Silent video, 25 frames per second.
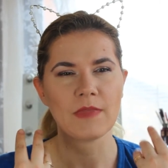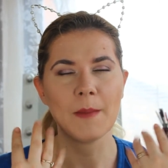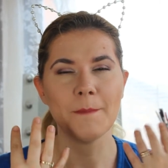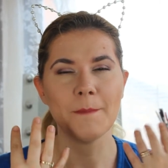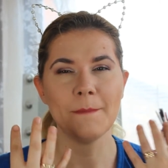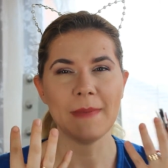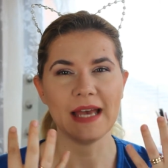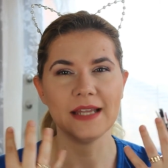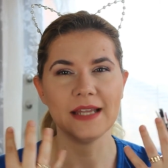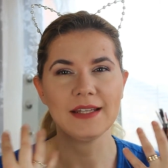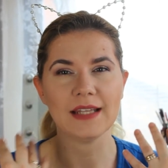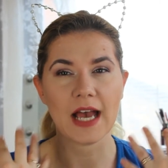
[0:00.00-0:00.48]

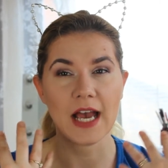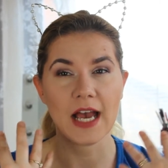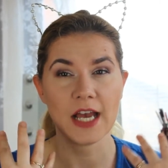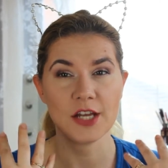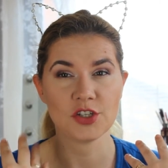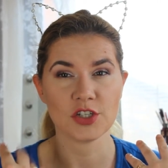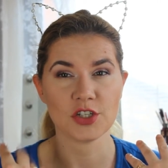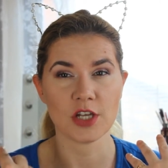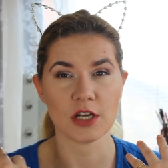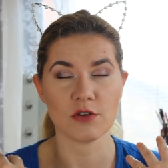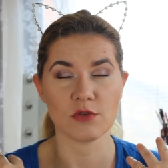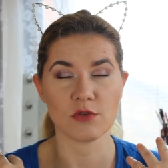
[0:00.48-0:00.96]
matte
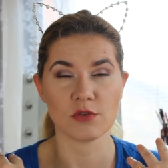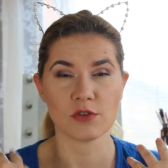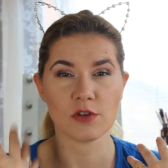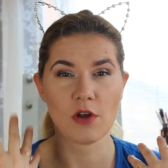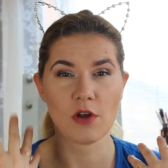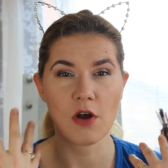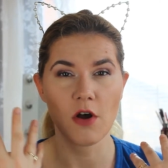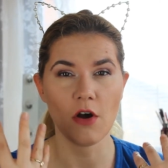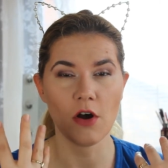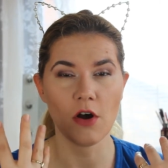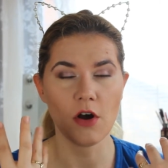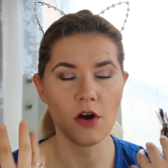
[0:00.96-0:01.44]

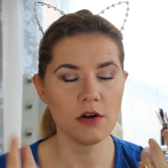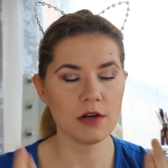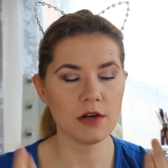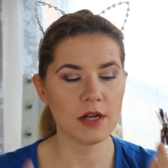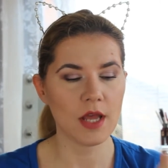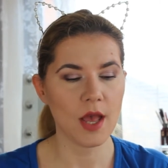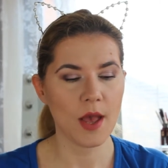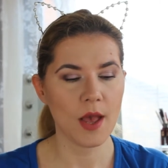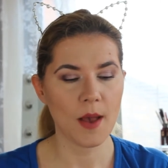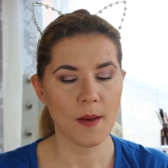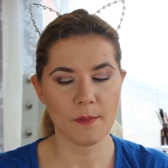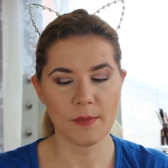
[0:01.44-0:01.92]
eyeshadows
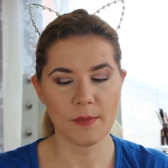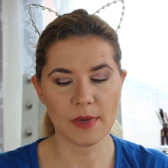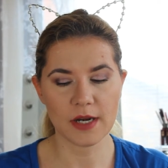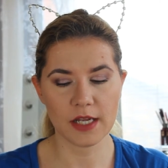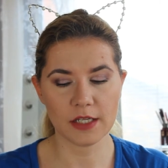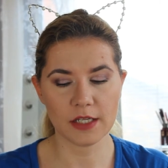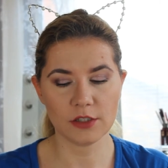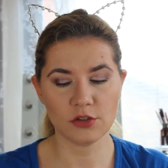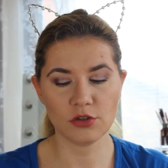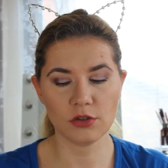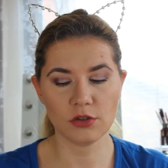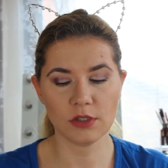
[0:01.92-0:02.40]
on but
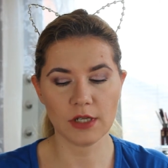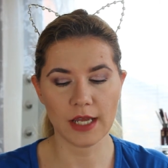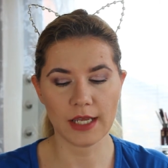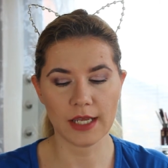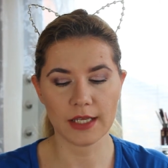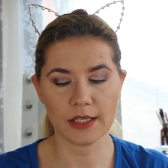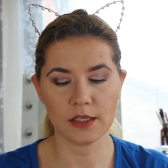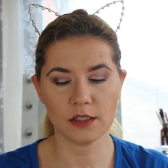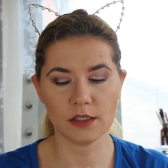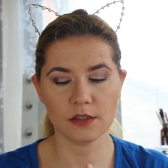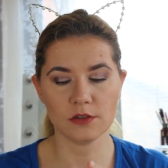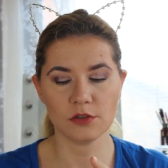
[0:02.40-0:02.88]
I do
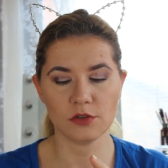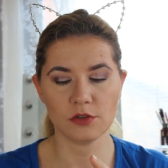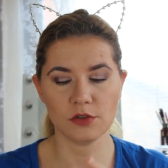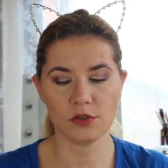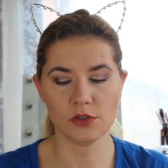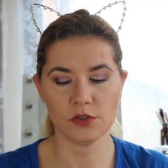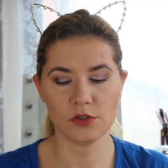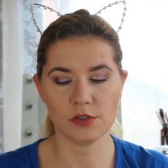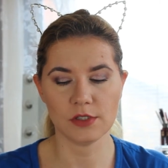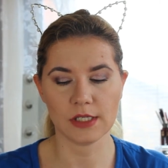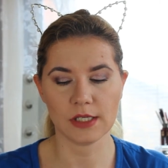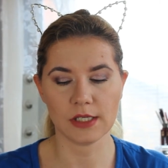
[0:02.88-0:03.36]
like to
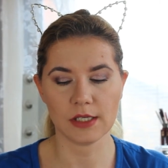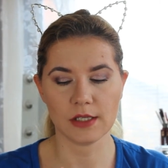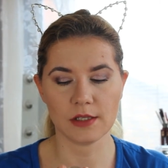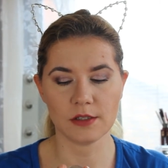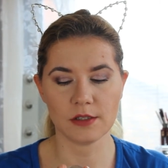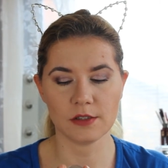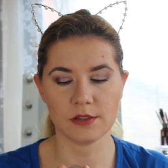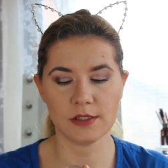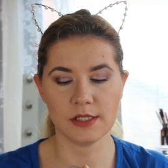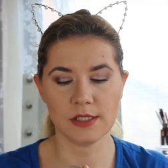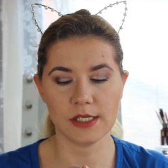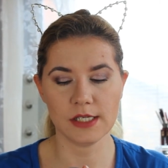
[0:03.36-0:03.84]
use it,
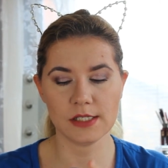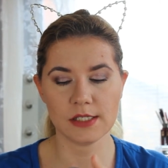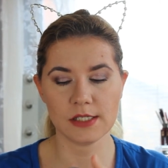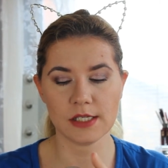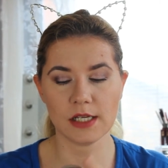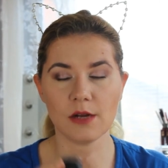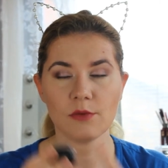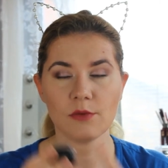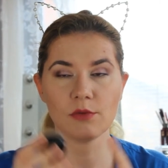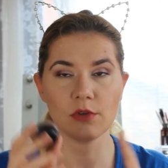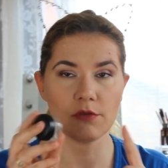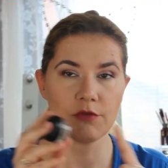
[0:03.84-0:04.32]
this
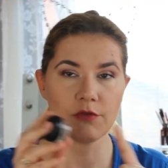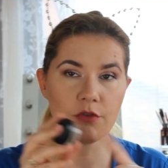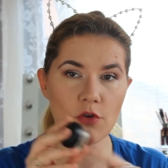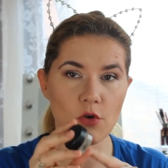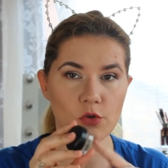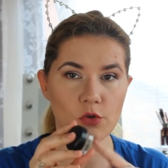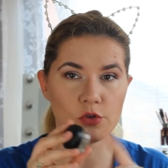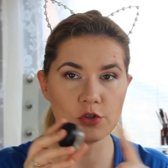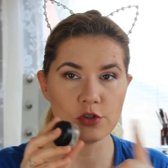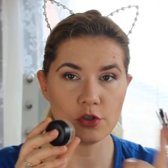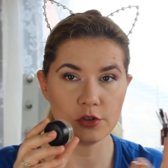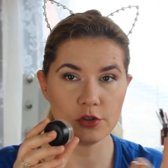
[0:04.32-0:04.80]
and I will of
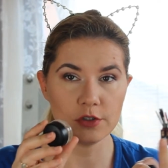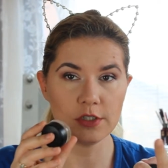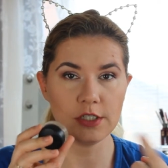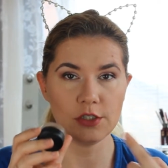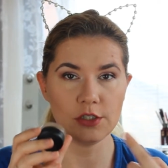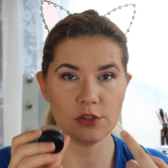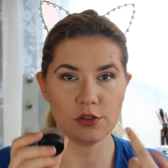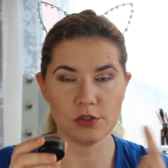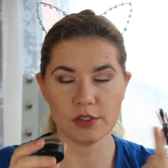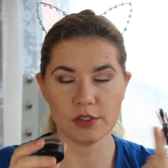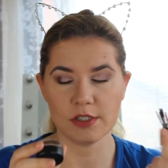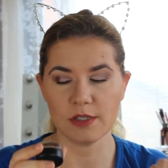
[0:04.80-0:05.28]
course
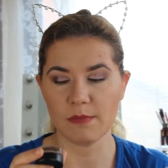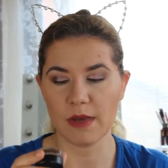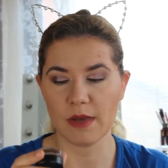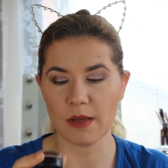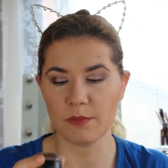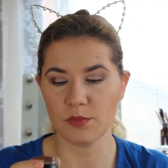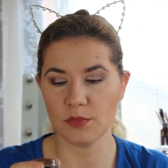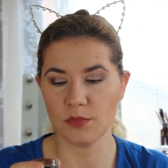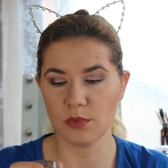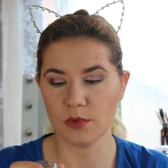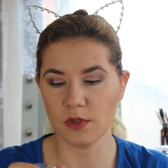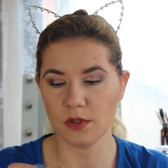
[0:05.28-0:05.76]
continue using
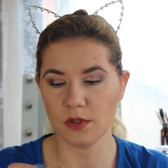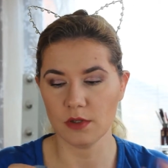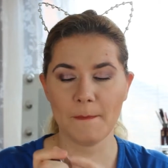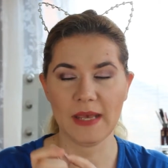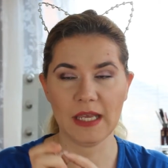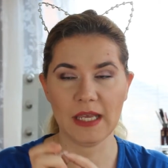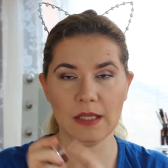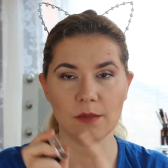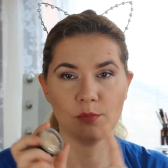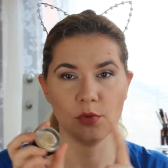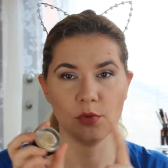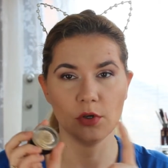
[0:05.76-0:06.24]
my
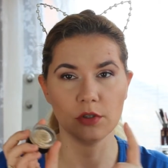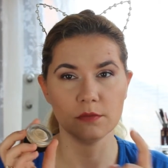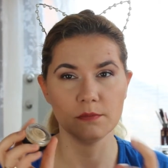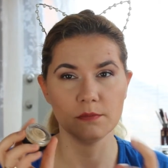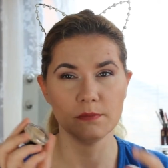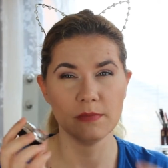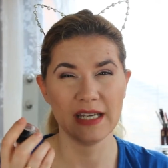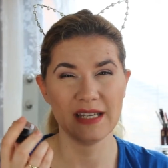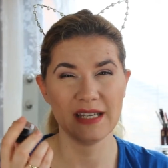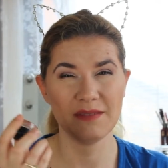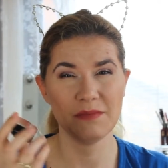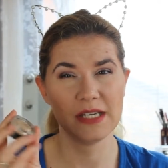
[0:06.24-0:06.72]
paint pot
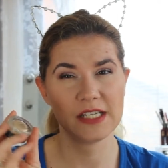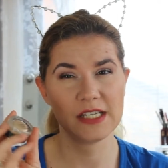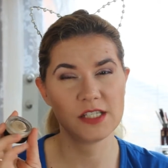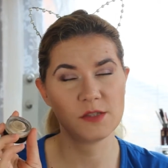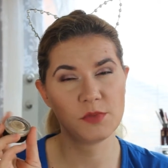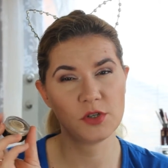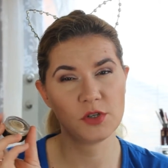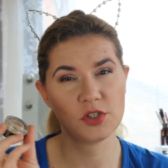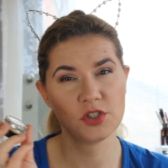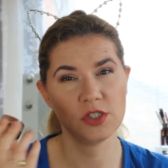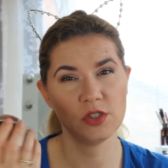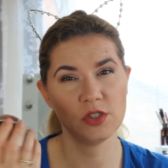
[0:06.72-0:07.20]
maybe
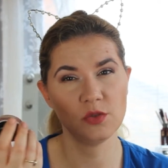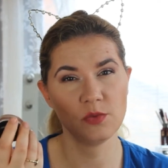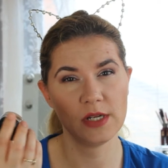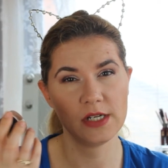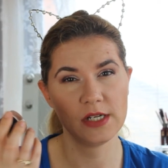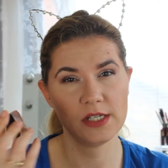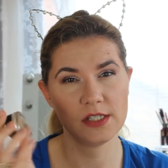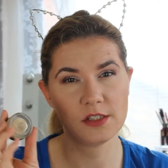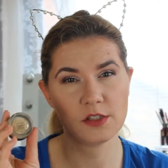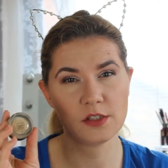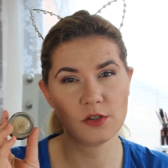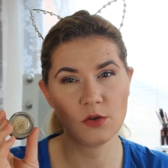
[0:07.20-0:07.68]
especially
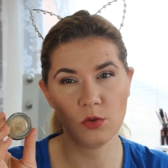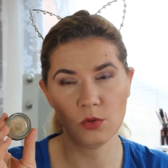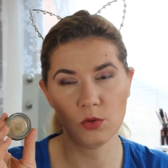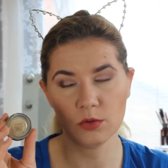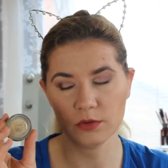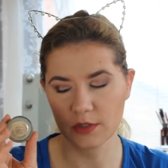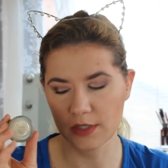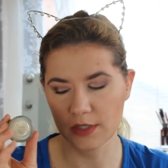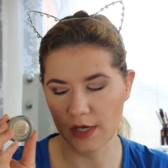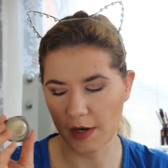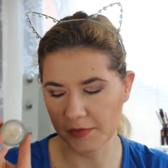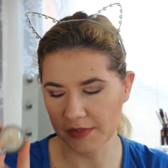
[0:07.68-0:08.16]
when it's
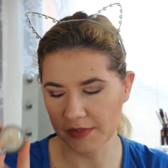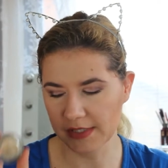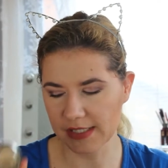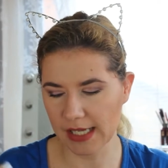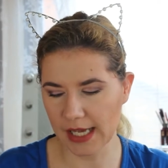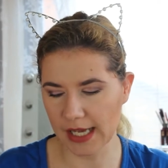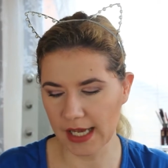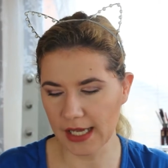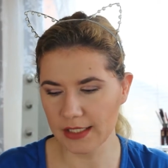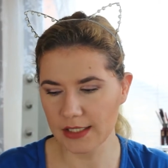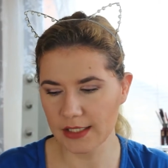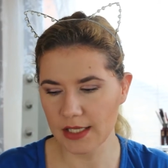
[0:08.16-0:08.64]
colder
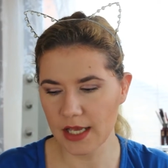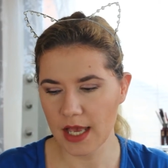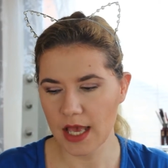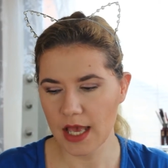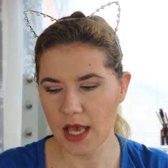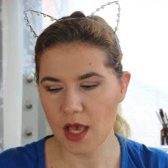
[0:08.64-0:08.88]
outside